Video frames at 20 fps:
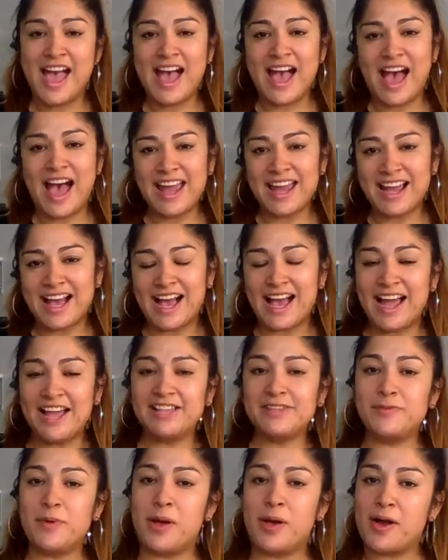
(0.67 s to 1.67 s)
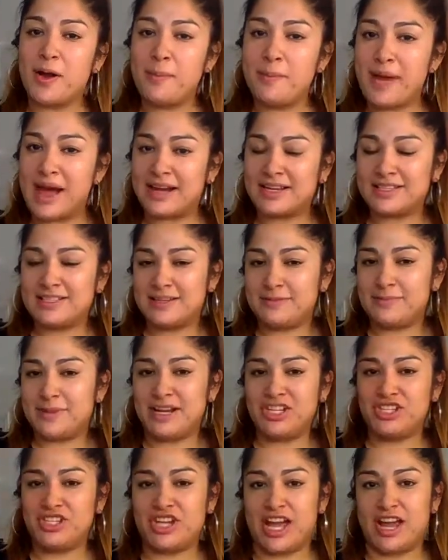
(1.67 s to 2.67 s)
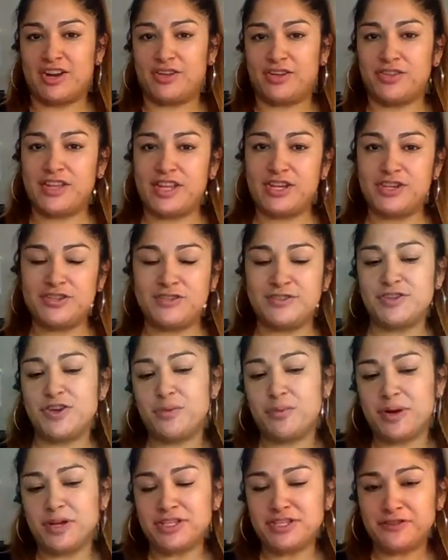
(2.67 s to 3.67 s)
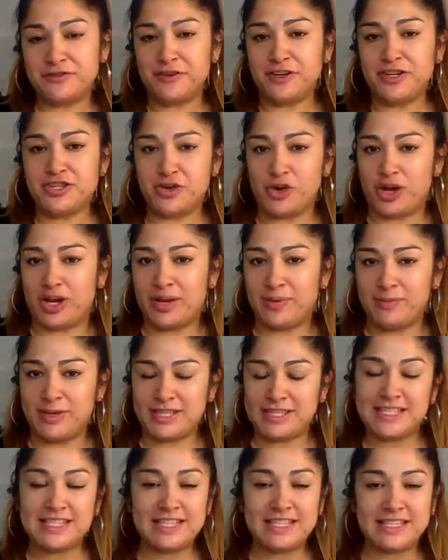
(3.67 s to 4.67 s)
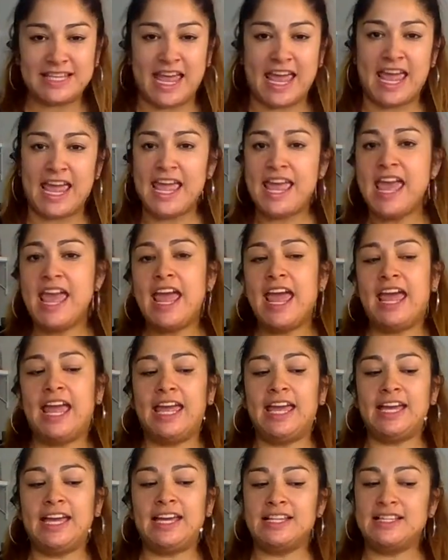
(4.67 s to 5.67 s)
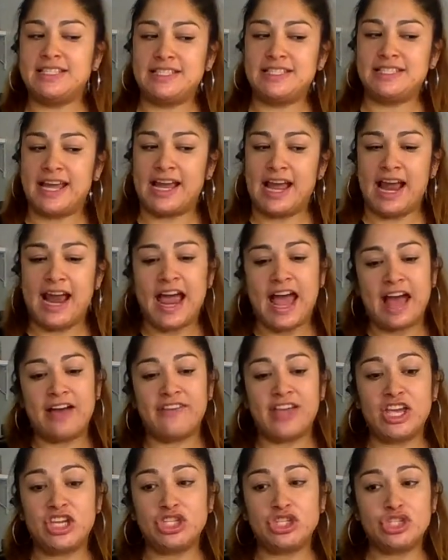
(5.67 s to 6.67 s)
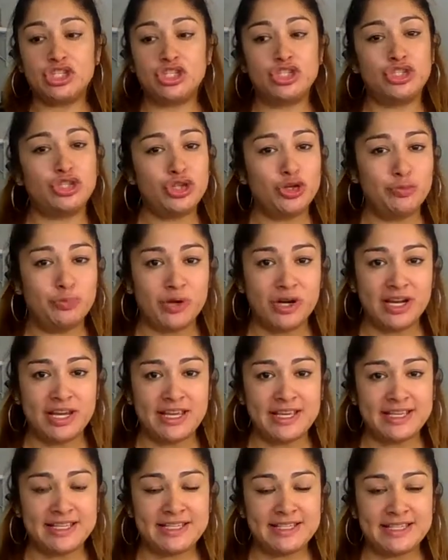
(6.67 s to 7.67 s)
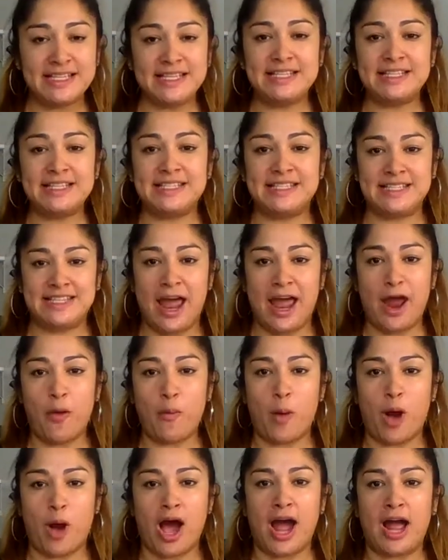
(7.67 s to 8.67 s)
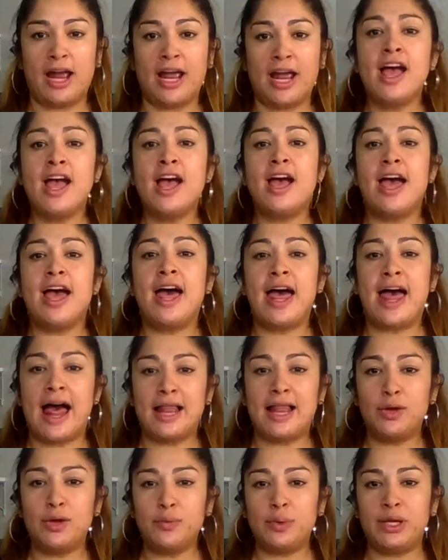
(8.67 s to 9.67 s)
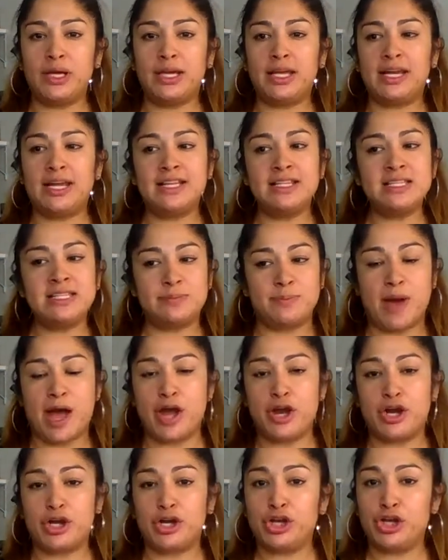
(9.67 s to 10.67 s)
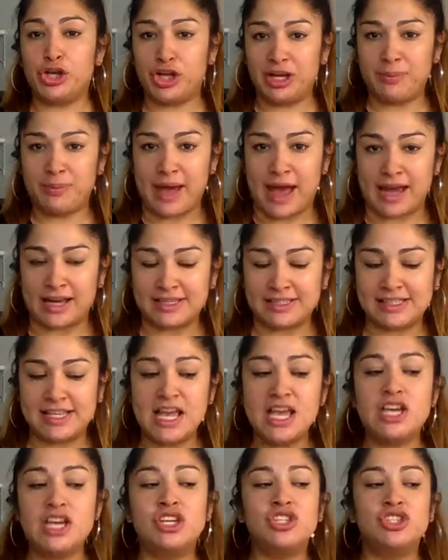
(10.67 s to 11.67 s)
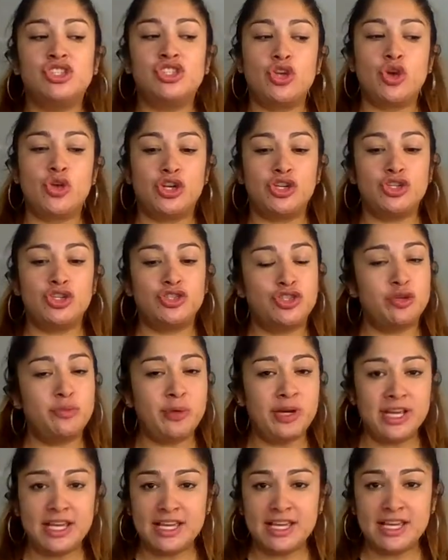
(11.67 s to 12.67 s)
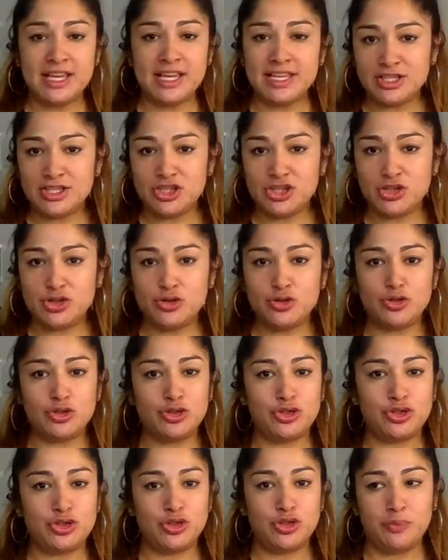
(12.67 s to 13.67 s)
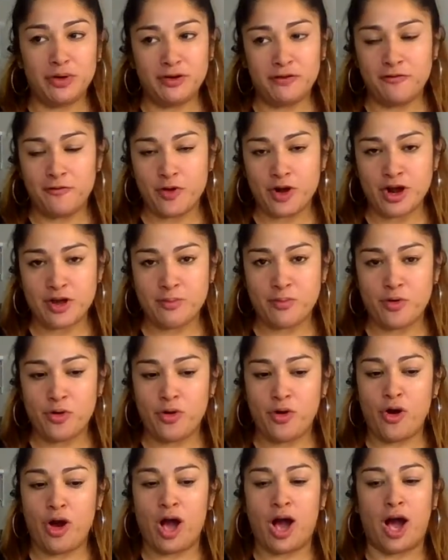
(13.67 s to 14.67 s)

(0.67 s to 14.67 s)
Hi guys, welcome back to my channel. Thank you so much for joining me today. And today I have a super easy DIY Halloween inspired goodie bags. So they're super easy to do, super affordable.